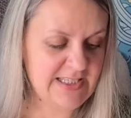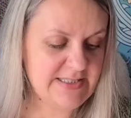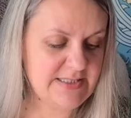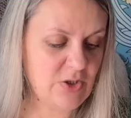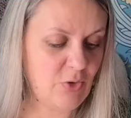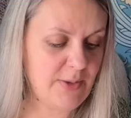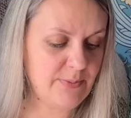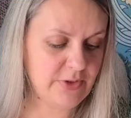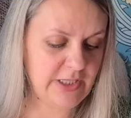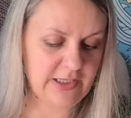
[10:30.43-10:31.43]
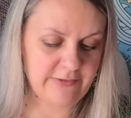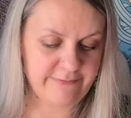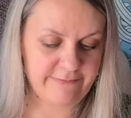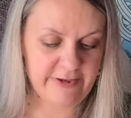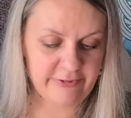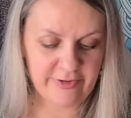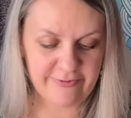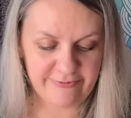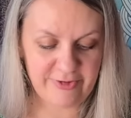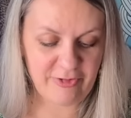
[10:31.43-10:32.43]
So I'm putting very,
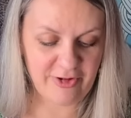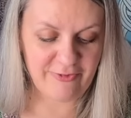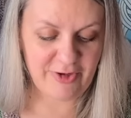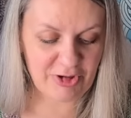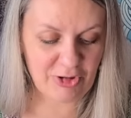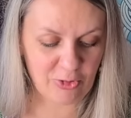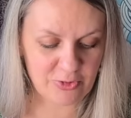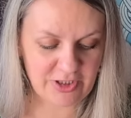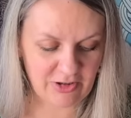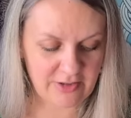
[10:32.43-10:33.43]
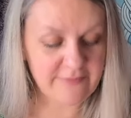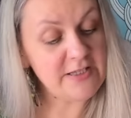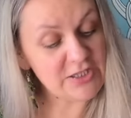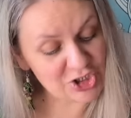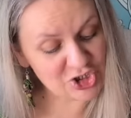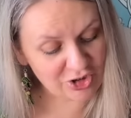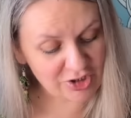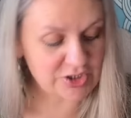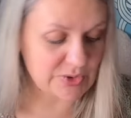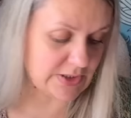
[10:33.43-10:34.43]
very, very old yarn, vintage
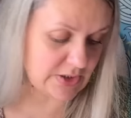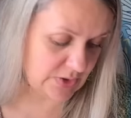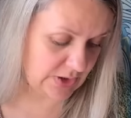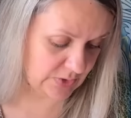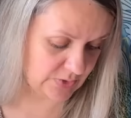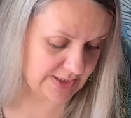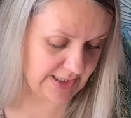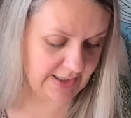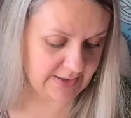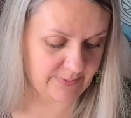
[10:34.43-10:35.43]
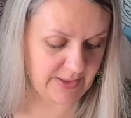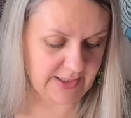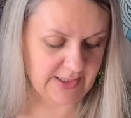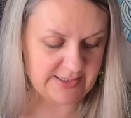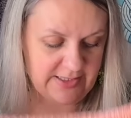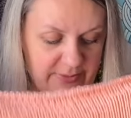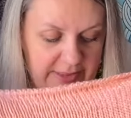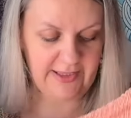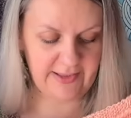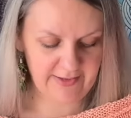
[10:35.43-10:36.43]
yarn, to a good use and making
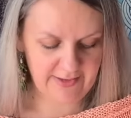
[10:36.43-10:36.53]
something.